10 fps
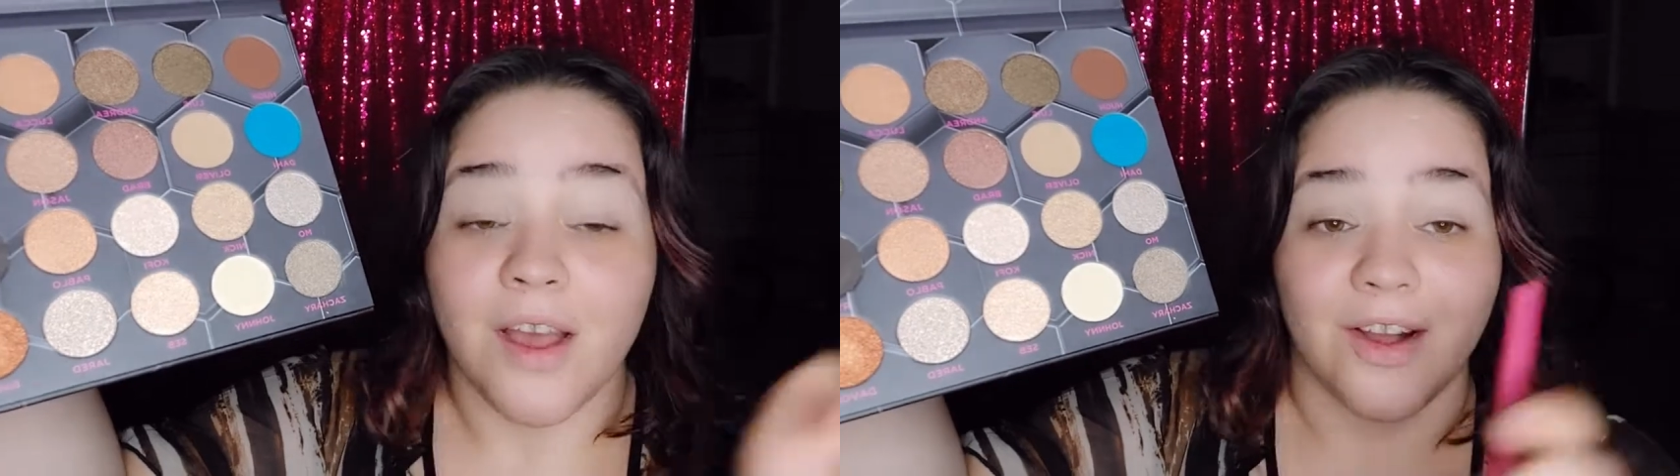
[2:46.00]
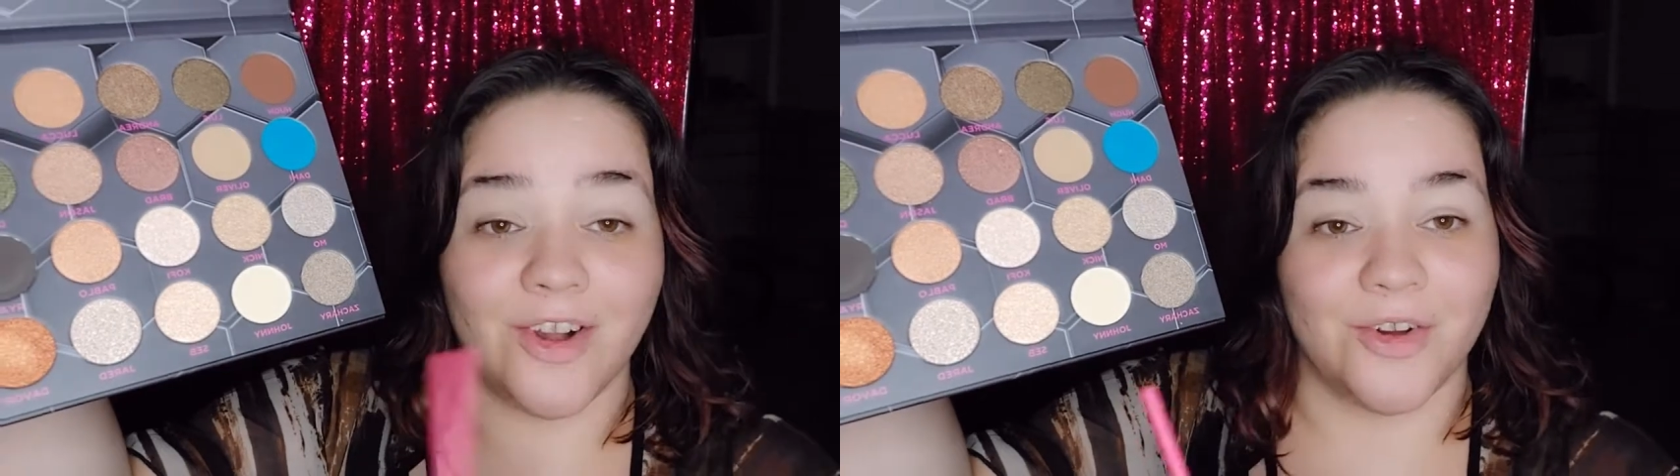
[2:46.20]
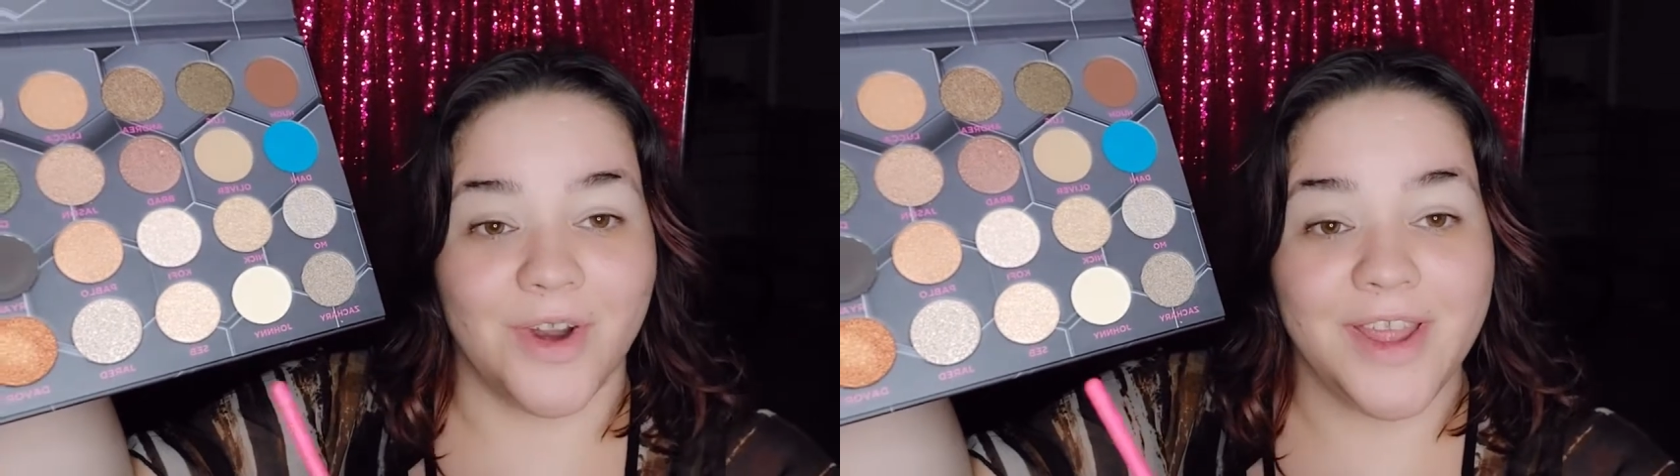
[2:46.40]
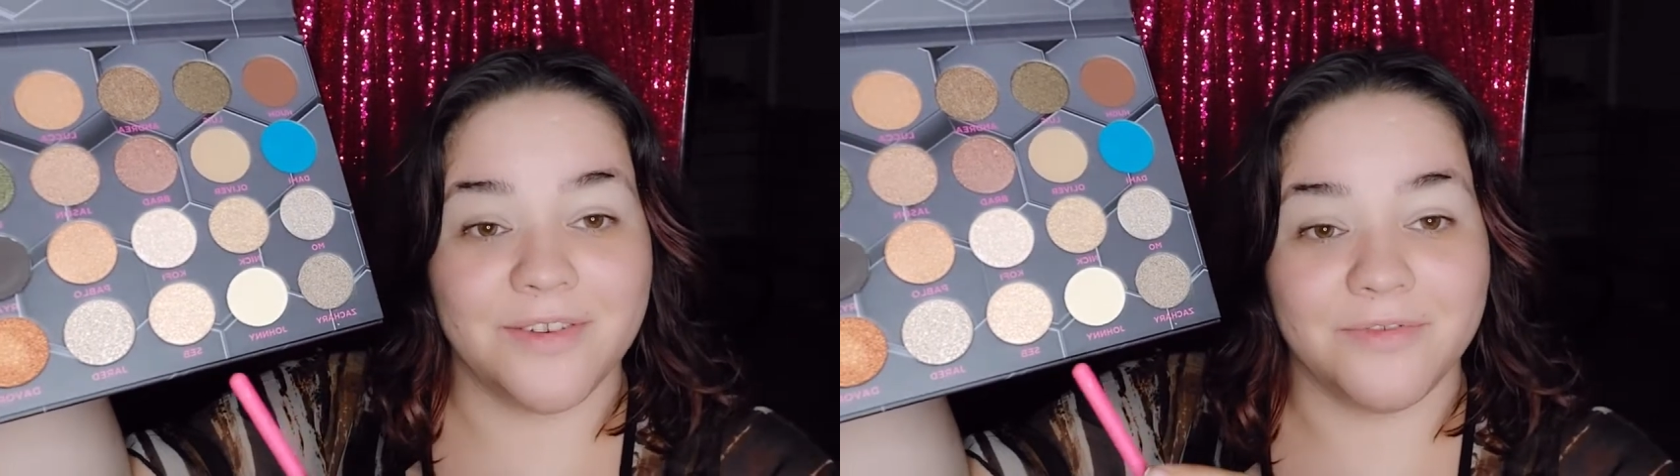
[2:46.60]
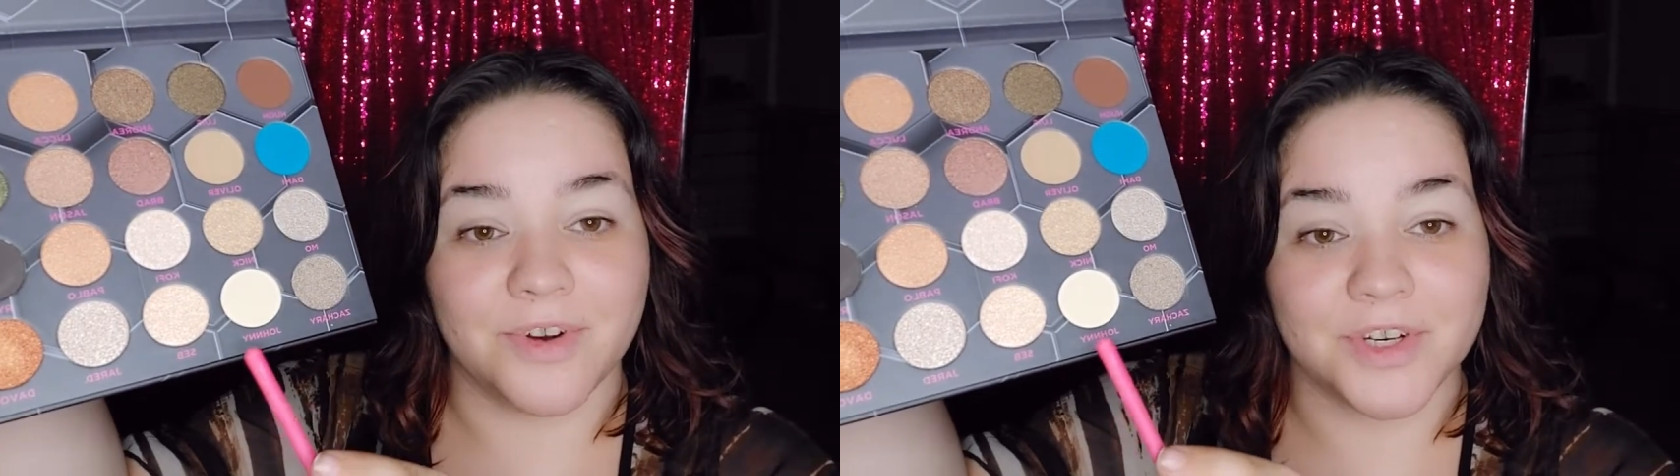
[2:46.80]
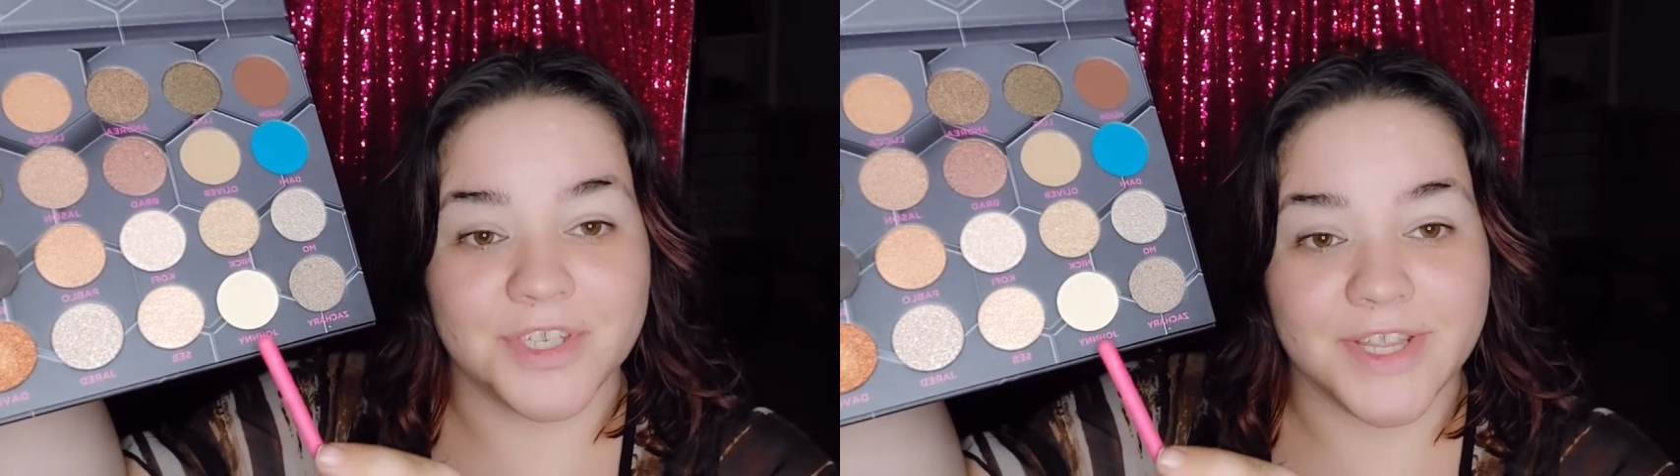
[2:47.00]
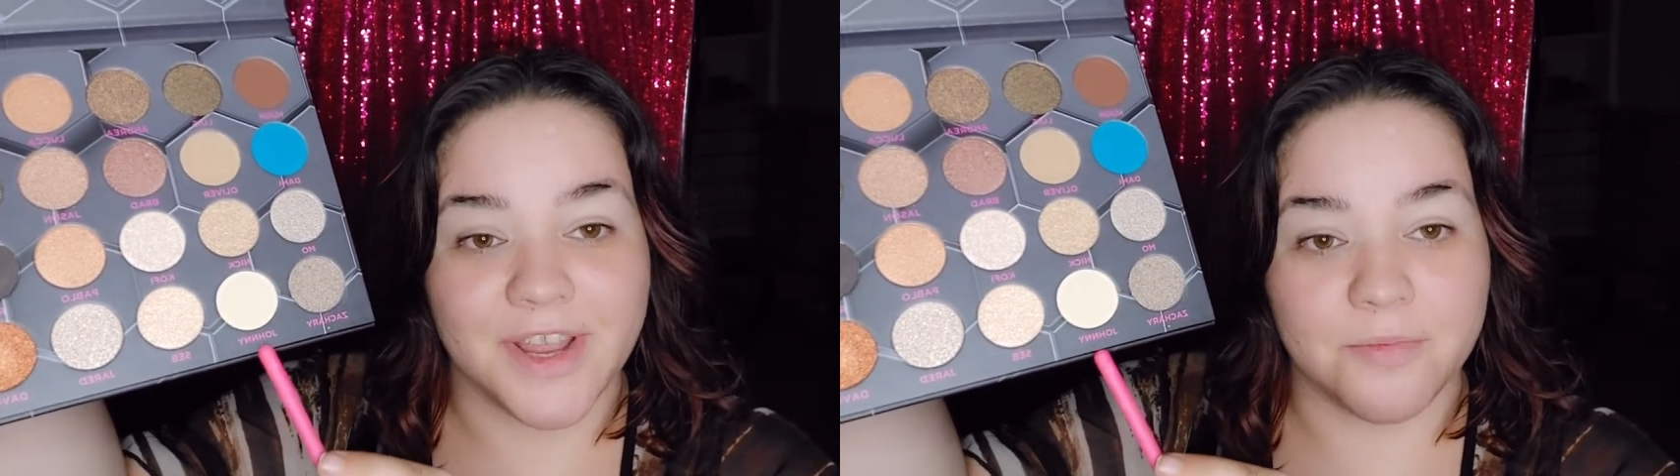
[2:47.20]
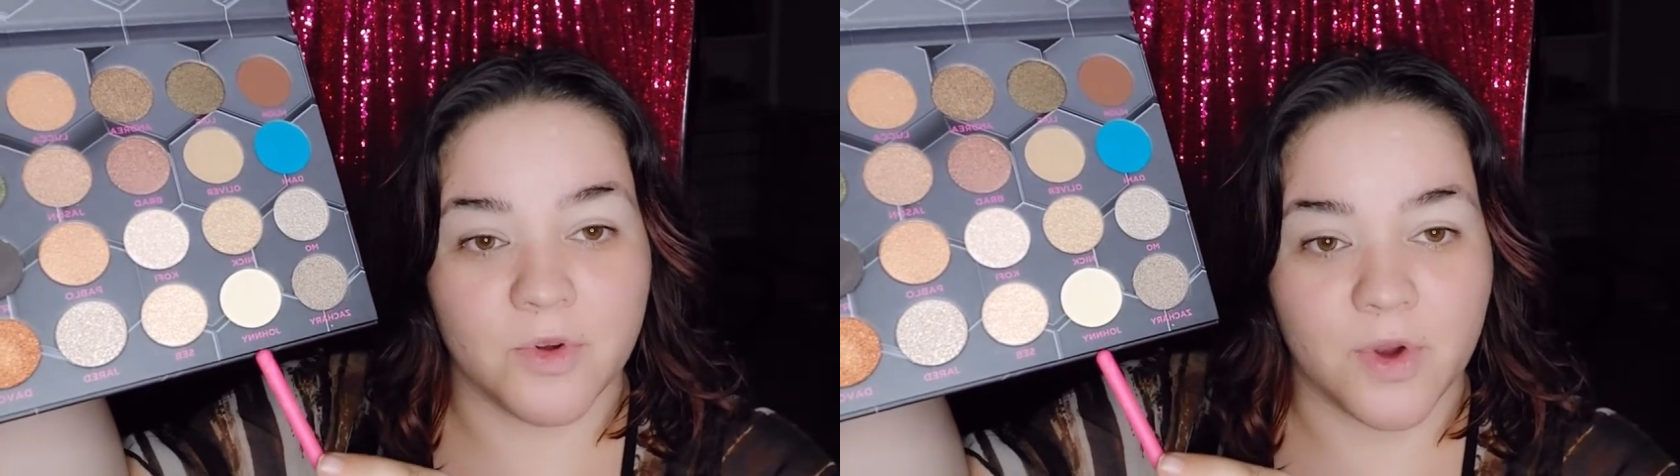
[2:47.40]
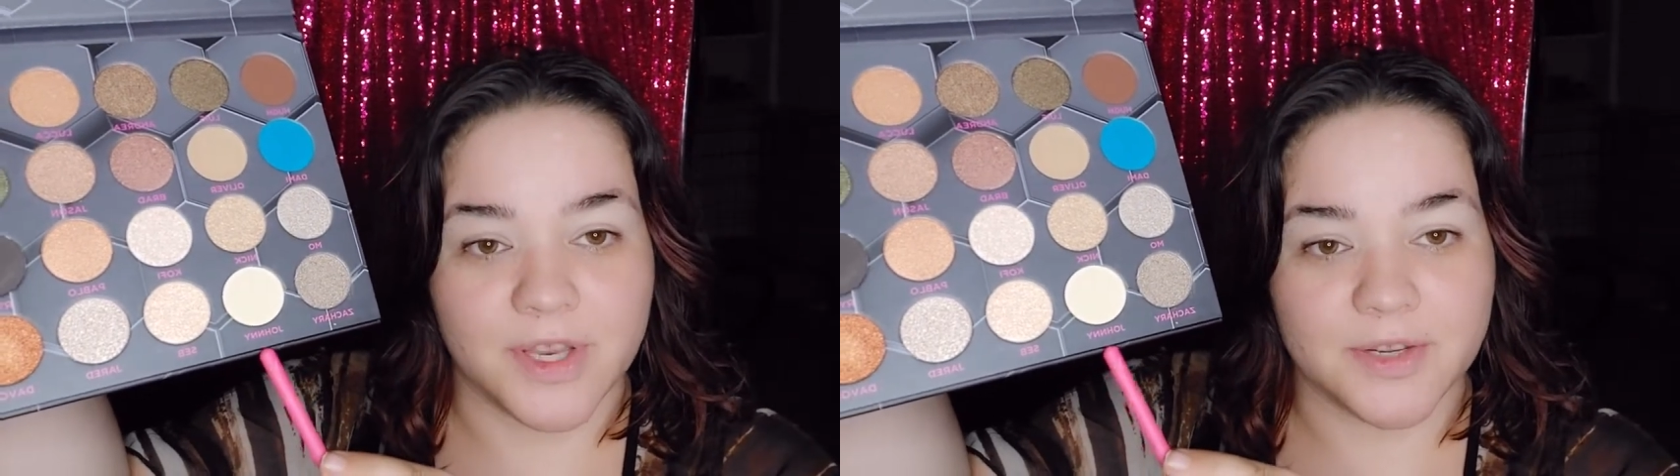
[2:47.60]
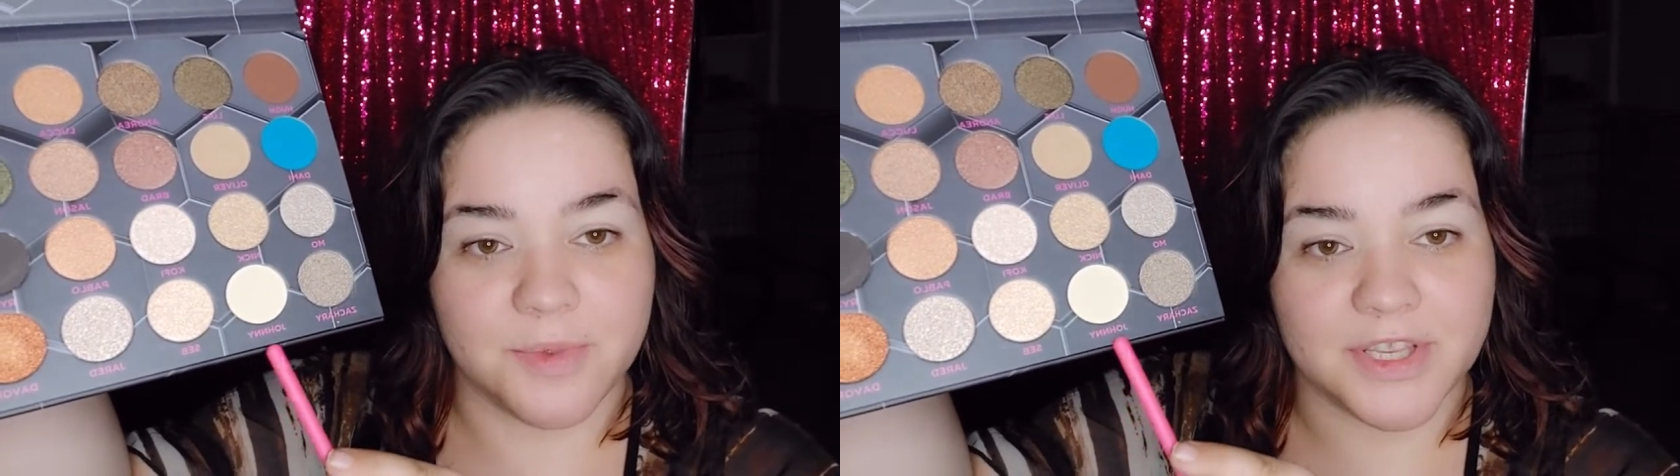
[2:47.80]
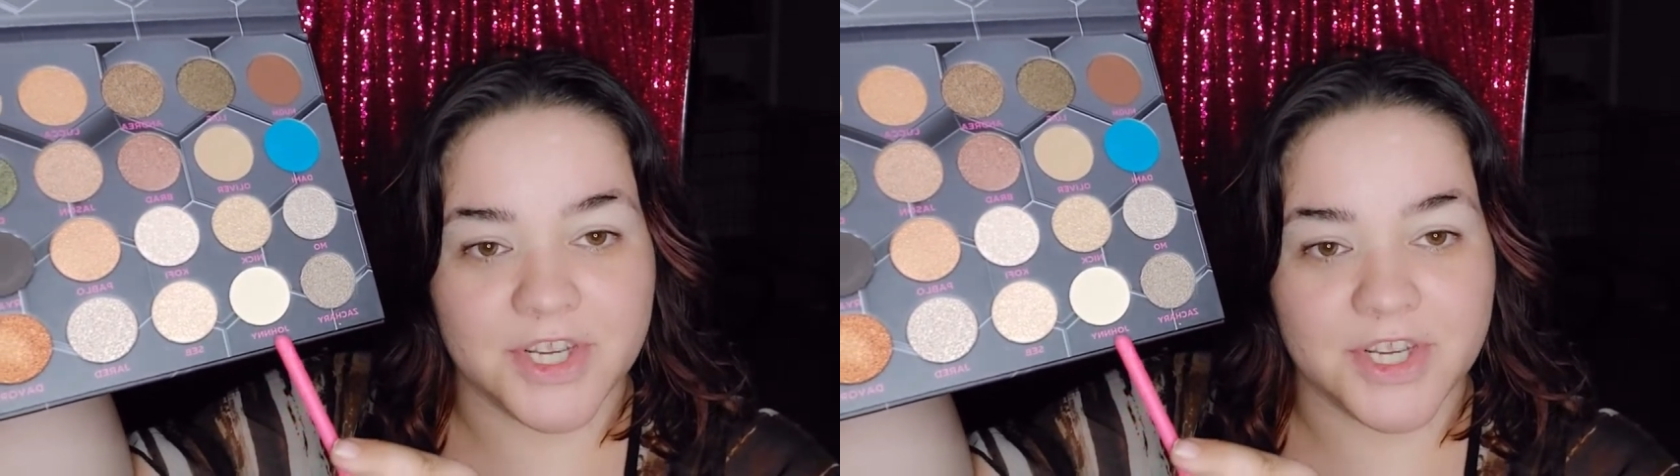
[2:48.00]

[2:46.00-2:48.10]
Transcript: All right, firstly, I'm going to be